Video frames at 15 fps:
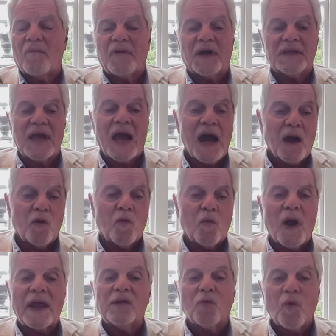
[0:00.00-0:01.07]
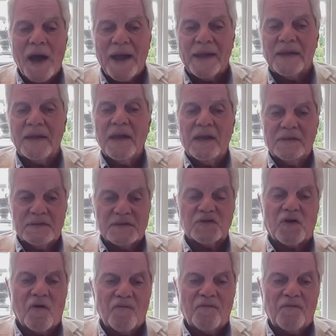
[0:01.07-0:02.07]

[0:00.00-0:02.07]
about how and why this